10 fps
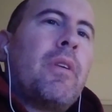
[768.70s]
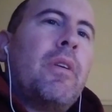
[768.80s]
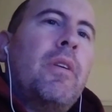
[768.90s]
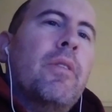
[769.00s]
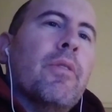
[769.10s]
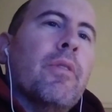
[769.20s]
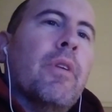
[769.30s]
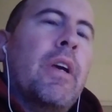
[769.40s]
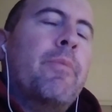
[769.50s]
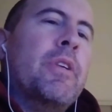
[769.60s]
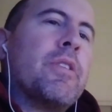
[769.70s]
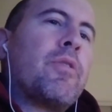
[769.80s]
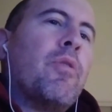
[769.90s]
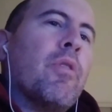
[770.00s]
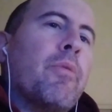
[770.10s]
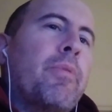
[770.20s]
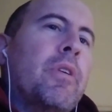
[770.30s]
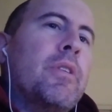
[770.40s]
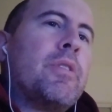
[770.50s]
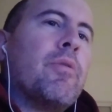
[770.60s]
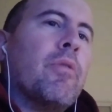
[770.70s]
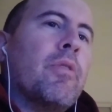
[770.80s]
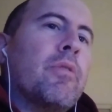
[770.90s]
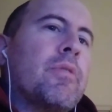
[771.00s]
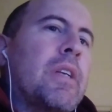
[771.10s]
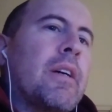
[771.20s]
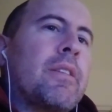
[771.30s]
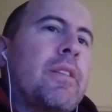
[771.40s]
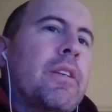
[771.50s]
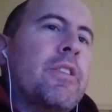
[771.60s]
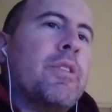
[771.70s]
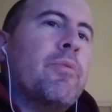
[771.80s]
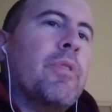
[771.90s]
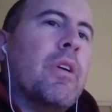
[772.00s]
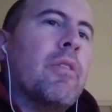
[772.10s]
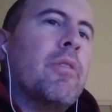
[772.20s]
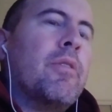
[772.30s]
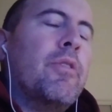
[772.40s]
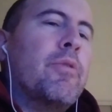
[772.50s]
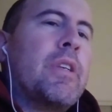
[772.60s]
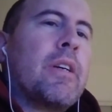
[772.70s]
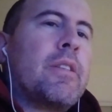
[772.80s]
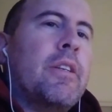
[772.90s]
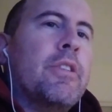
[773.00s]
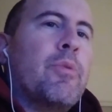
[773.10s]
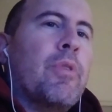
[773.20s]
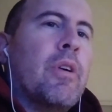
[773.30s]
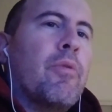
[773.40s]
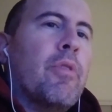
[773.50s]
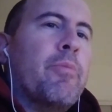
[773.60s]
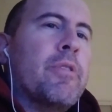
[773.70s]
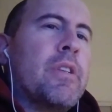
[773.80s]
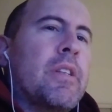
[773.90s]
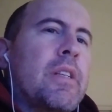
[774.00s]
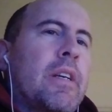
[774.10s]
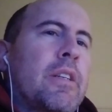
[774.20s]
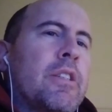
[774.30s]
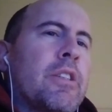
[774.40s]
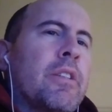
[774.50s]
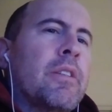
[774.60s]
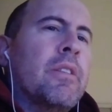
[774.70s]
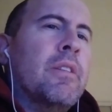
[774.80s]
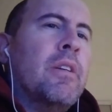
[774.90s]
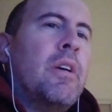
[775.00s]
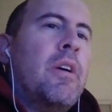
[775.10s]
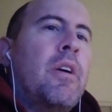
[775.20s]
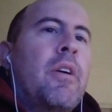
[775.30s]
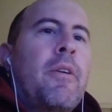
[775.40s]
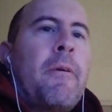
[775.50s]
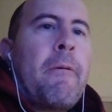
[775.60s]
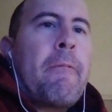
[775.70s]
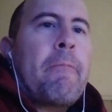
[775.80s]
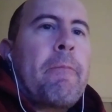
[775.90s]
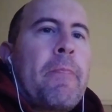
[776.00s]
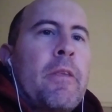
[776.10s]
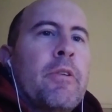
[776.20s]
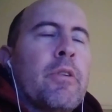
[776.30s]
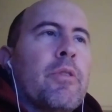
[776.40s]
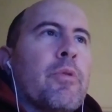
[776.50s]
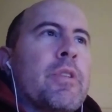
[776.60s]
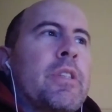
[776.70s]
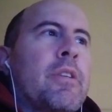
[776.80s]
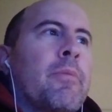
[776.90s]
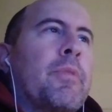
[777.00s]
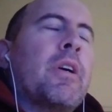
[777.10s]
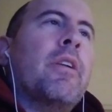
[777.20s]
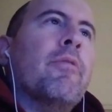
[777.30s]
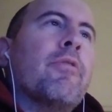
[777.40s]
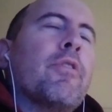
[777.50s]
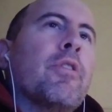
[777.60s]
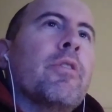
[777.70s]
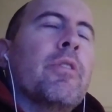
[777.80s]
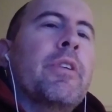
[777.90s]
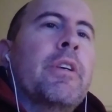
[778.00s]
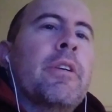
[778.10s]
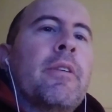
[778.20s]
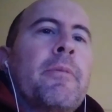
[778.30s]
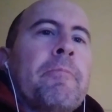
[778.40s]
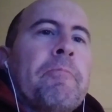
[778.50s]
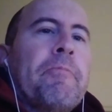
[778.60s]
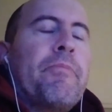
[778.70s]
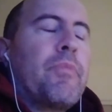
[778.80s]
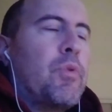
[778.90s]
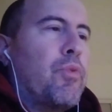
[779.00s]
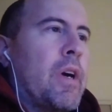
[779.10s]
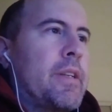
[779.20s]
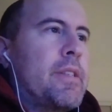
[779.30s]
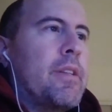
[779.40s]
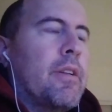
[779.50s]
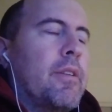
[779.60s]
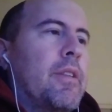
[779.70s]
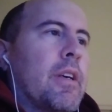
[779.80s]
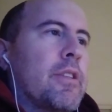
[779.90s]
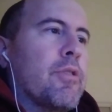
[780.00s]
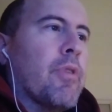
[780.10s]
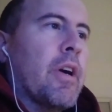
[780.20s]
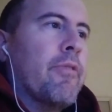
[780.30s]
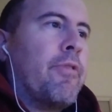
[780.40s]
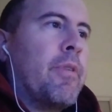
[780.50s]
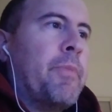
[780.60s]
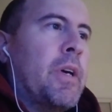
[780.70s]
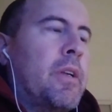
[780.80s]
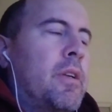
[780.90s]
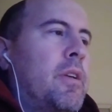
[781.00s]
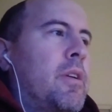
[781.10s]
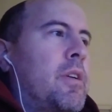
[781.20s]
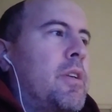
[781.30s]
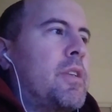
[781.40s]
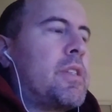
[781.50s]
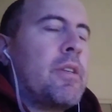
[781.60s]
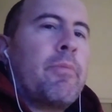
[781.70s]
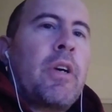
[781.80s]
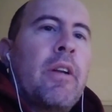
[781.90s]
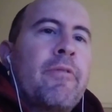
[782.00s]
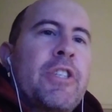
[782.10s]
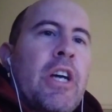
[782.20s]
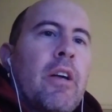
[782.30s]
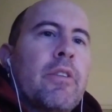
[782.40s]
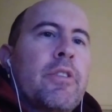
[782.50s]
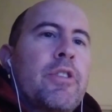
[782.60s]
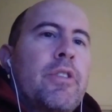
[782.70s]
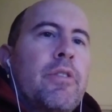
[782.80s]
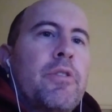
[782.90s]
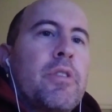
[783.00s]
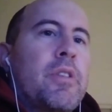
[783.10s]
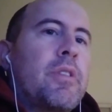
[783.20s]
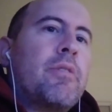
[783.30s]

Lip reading: either habeas corpus or no taxation without representation. There was some kind of early rights that derived from it, some kind of challenge to just,